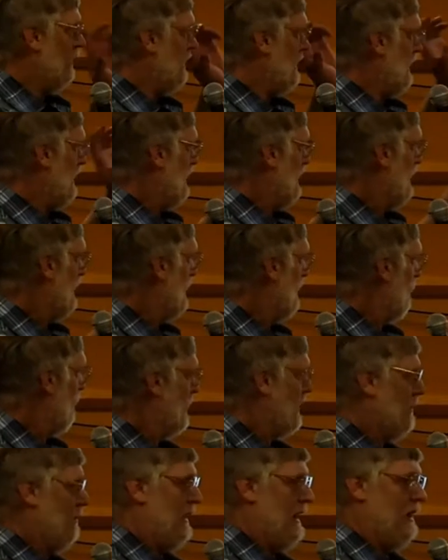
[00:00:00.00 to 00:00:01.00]
the um,
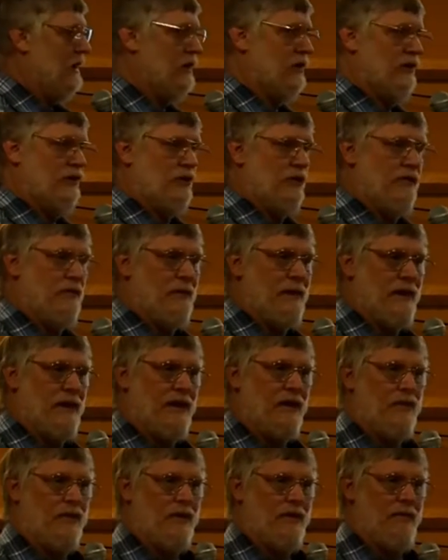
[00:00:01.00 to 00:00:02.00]
Winnebagos over by
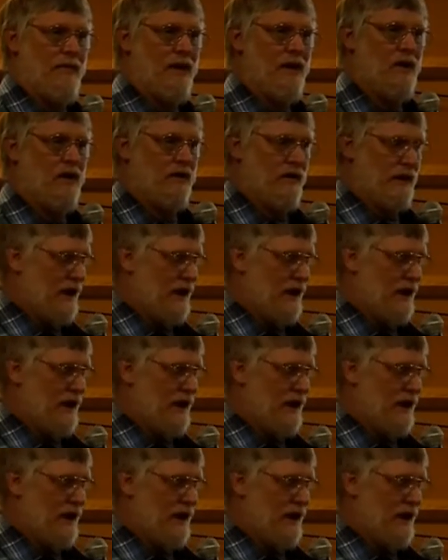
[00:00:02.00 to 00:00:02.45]
Lake Winnebago,